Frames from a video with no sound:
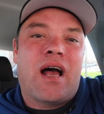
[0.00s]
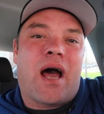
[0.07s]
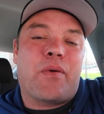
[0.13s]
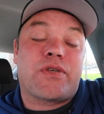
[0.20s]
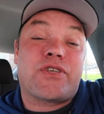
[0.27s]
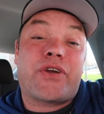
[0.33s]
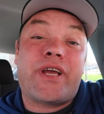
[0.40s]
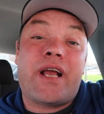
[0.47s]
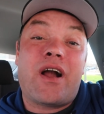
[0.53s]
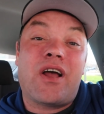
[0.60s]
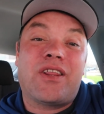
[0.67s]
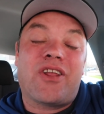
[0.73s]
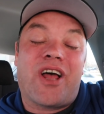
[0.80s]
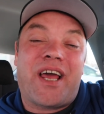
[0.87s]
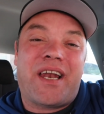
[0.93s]
I was looking
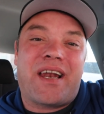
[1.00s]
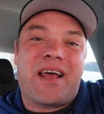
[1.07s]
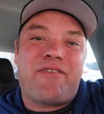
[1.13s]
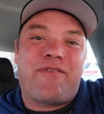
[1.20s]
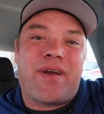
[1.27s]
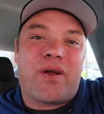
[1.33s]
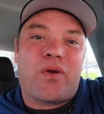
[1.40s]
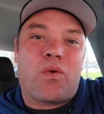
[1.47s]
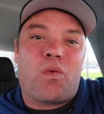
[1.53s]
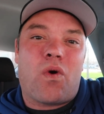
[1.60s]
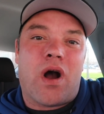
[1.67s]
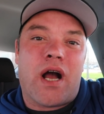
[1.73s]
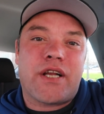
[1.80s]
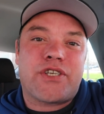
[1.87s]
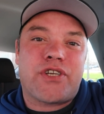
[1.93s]
online and I found a
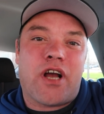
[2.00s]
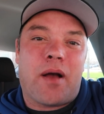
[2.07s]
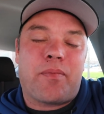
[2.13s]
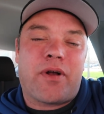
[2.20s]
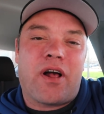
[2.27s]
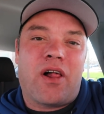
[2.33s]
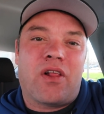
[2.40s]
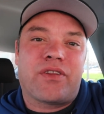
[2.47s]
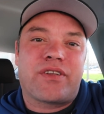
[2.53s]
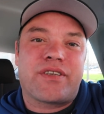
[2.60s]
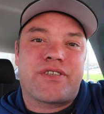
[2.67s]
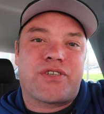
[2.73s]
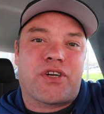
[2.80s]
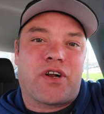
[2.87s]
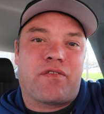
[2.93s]
watch shop
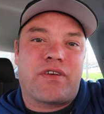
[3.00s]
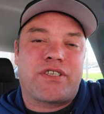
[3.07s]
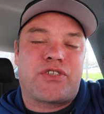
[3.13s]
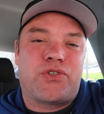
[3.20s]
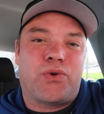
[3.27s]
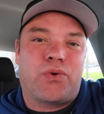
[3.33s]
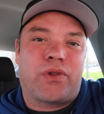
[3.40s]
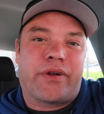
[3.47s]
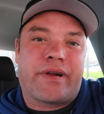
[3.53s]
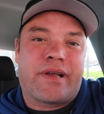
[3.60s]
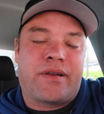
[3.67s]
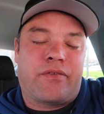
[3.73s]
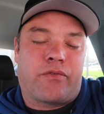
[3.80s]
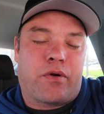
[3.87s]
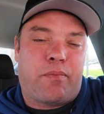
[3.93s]
called Service
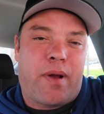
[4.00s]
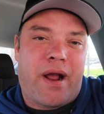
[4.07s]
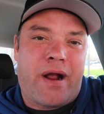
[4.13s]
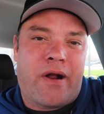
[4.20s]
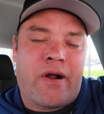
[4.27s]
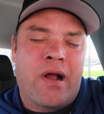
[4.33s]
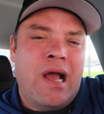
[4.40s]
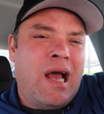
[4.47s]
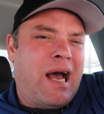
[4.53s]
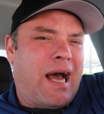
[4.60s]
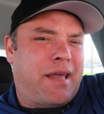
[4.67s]
Jewelry and Repair.